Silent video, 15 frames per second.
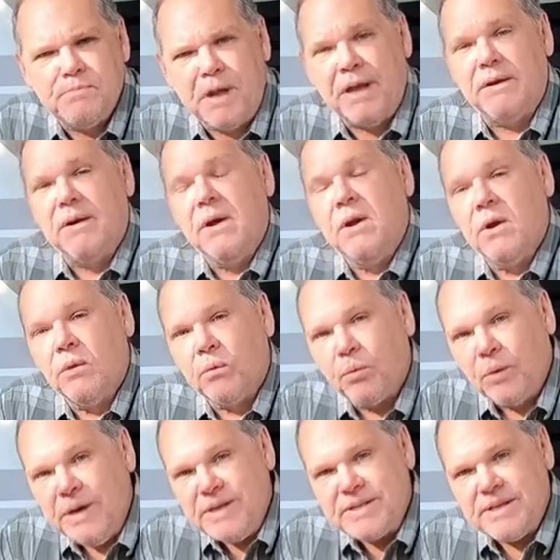But
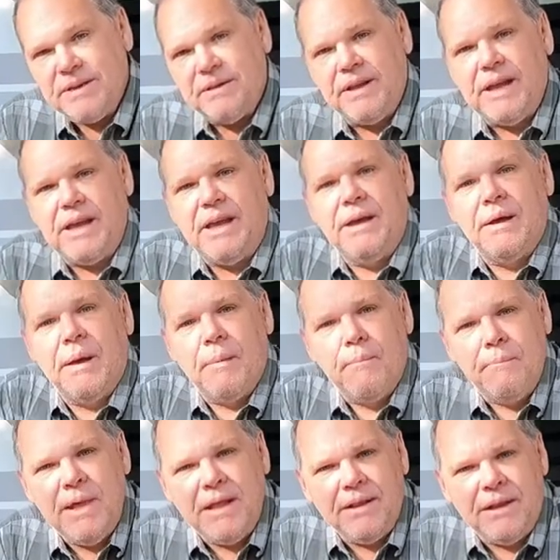recently,
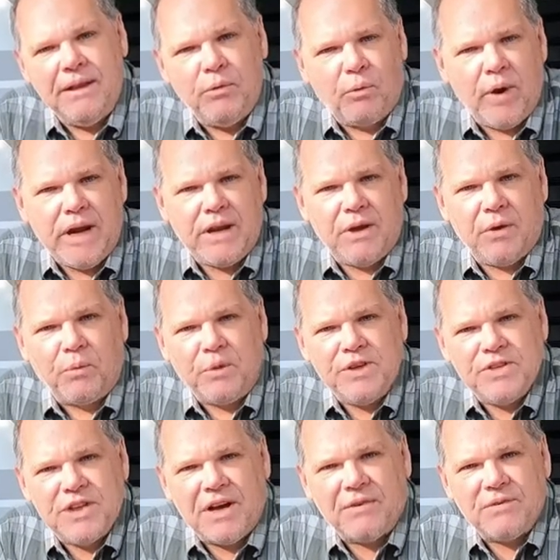Midland Radio
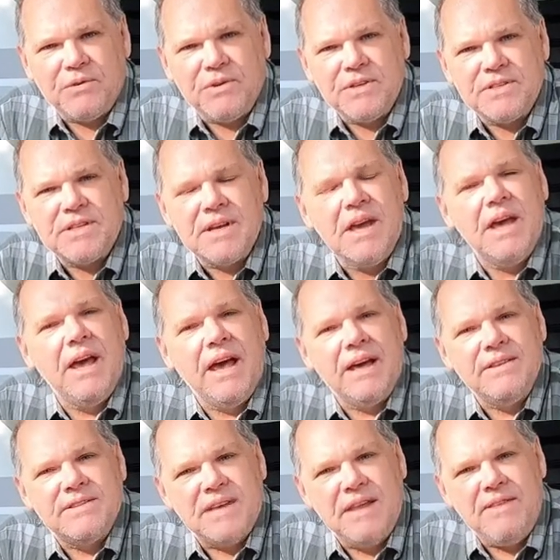reached out to us
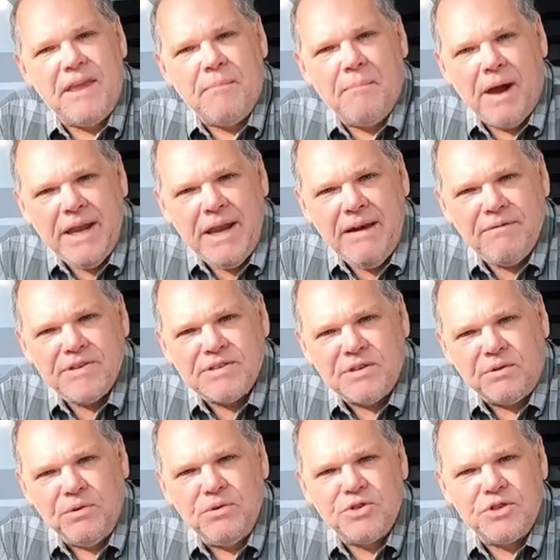and said they might have a
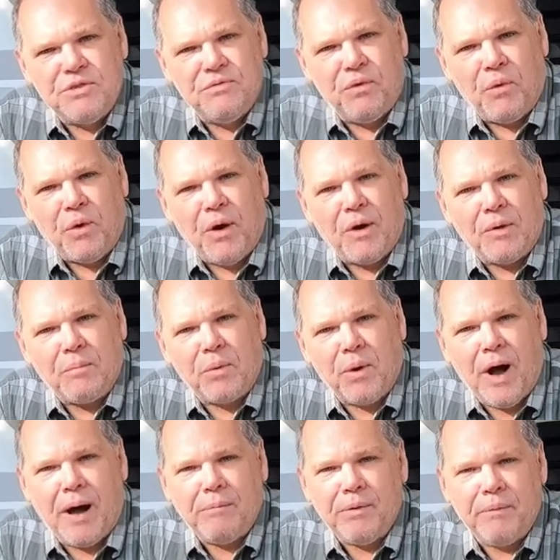solution for our
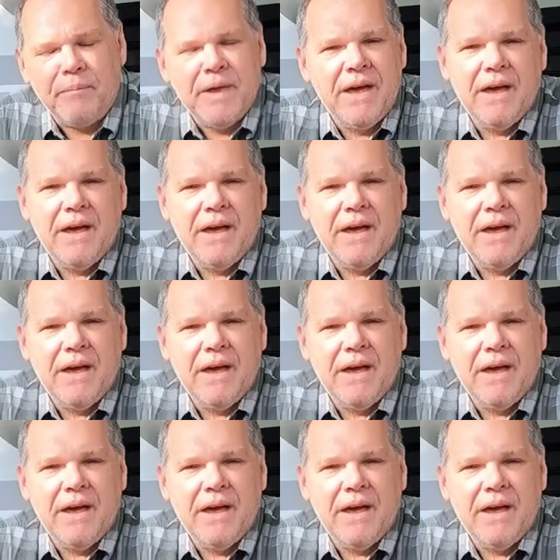problem.